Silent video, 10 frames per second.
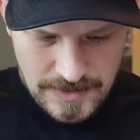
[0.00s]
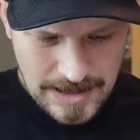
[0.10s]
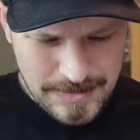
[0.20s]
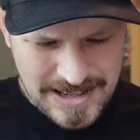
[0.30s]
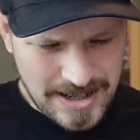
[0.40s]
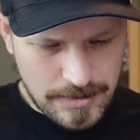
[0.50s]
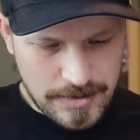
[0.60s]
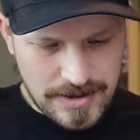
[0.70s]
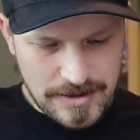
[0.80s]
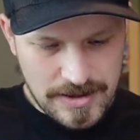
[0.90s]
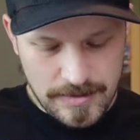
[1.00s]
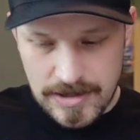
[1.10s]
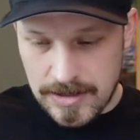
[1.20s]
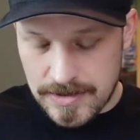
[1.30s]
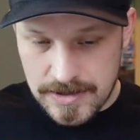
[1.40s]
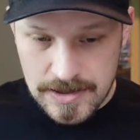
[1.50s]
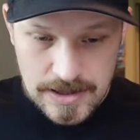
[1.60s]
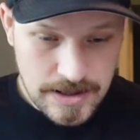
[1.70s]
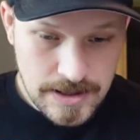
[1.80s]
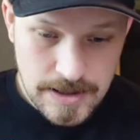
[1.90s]
I'm terrible with YouTube names.
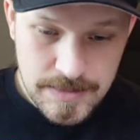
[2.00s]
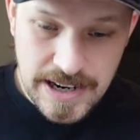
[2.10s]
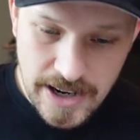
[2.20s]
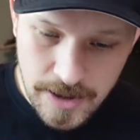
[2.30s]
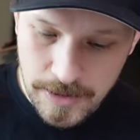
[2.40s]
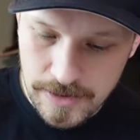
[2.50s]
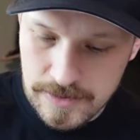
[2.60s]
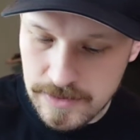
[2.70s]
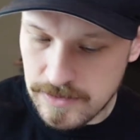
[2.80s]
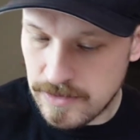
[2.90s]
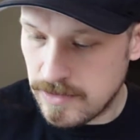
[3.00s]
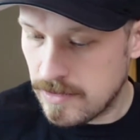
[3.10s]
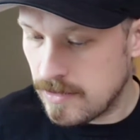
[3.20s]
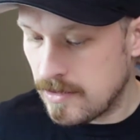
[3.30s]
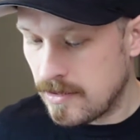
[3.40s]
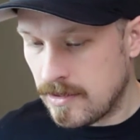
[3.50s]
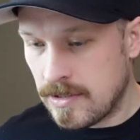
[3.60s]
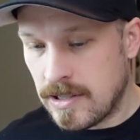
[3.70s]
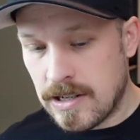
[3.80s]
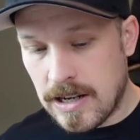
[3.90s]
Terrible.
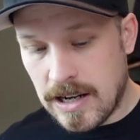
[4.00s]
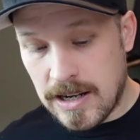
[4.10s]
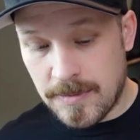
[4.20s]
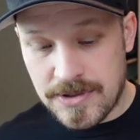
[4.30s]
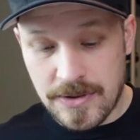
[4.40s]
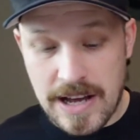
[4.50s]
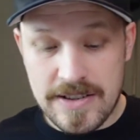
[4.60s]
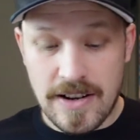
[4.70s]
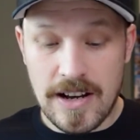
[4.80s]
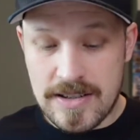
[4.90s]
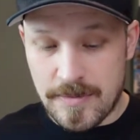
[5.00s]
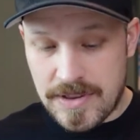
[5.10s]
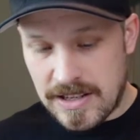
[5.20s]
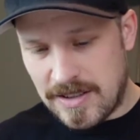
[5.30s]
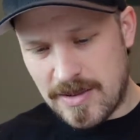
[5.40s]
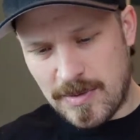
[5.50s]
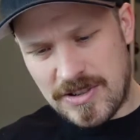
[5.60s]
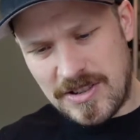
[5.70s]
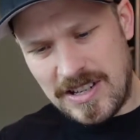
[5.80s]
So that's awesome. Thank you so much.